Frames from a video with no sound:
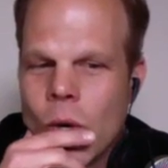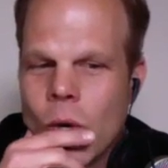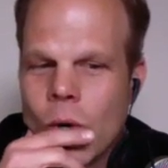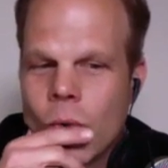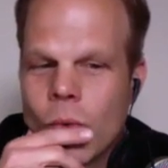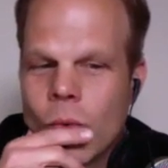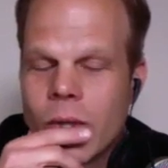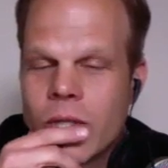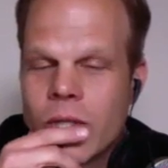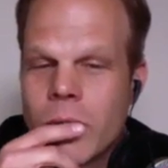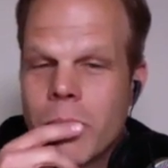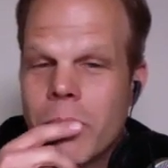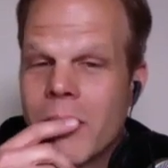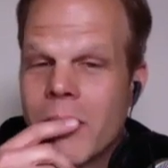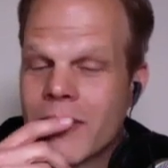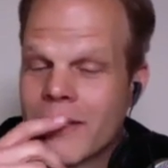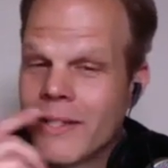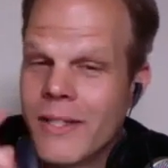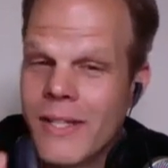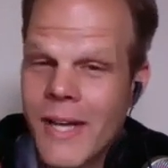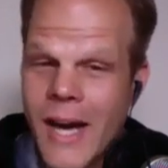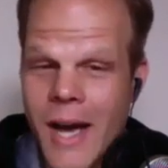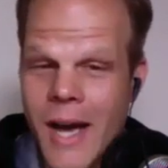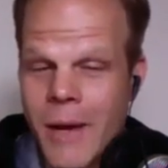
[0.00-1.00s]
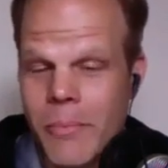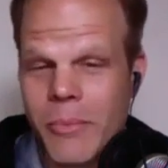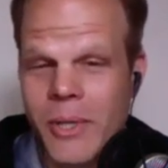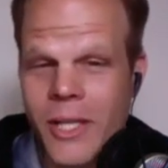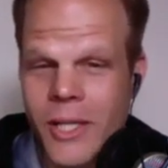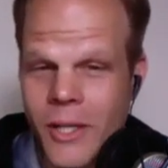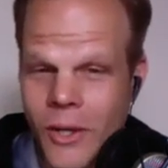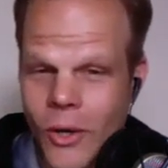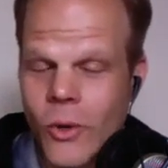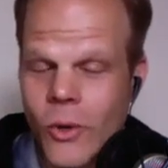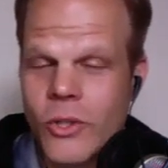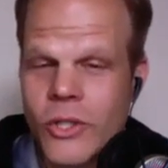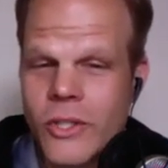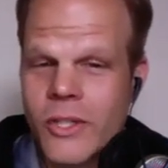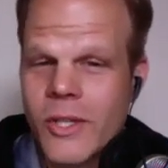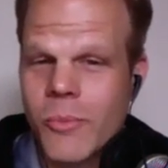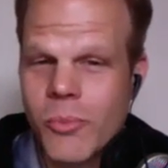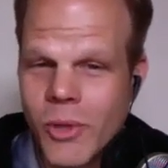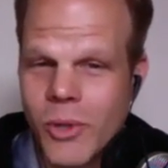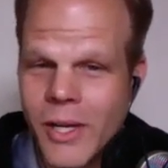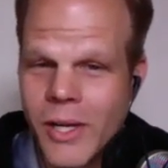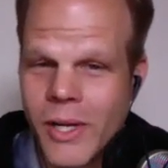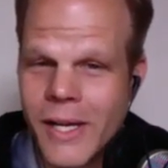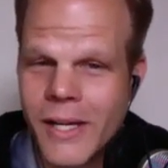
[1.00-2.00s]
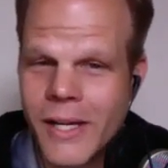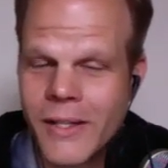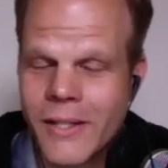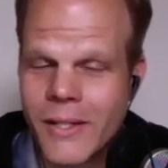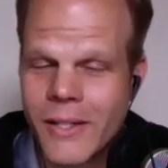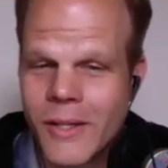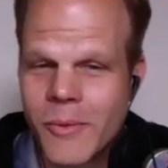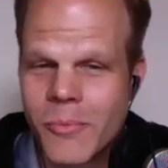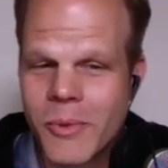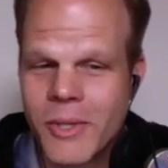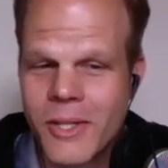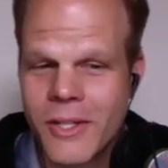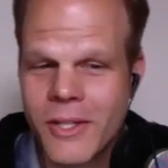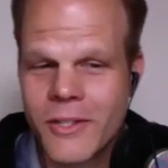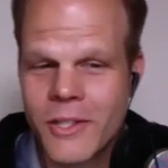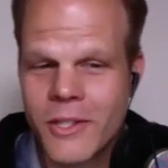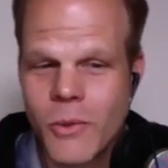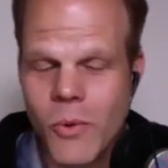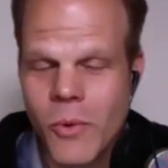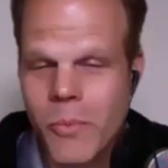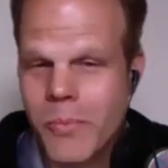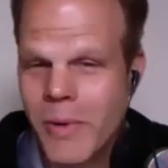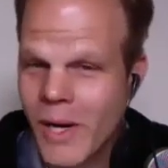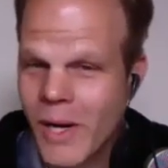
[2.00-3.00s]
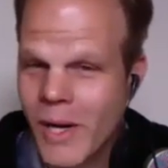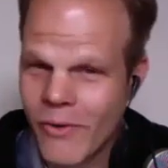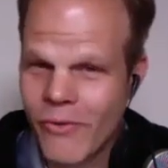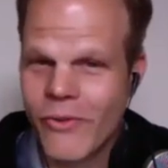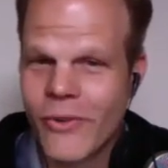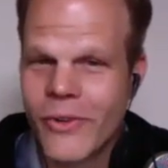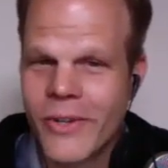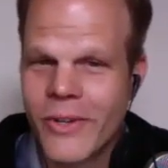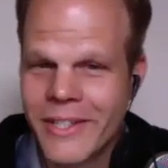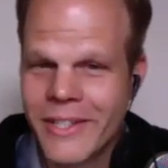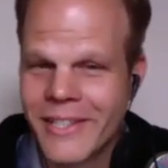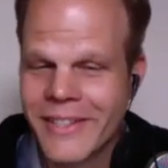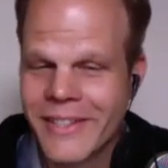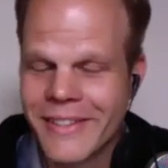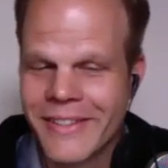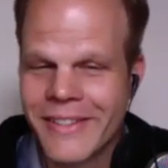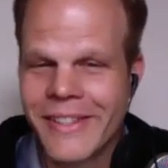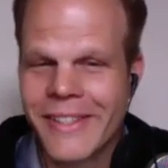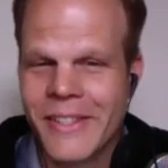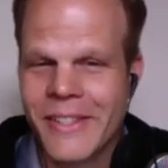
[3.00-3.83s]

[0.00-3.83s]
which must not be OSHA compliant because you were barefoot in